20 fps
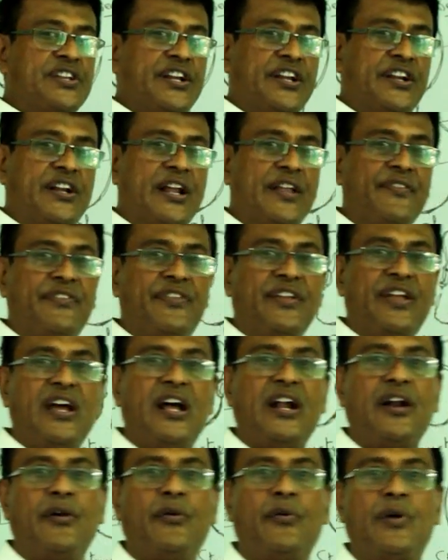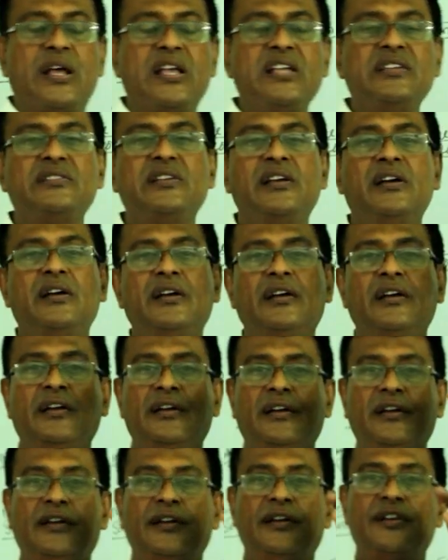seed and they are known as
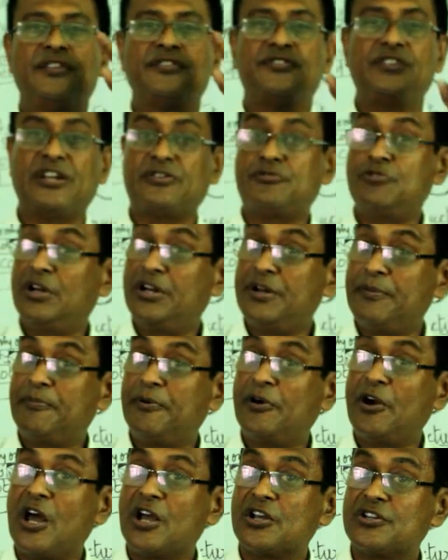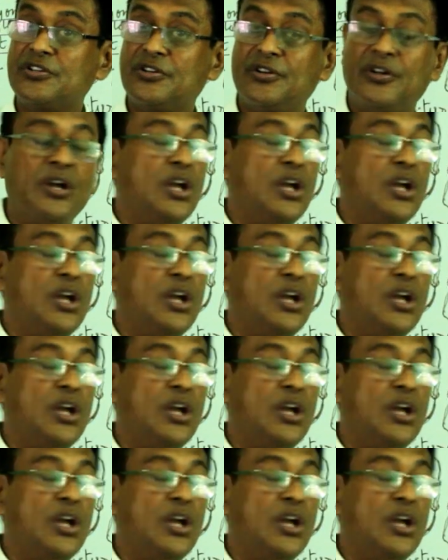sexual reproduction.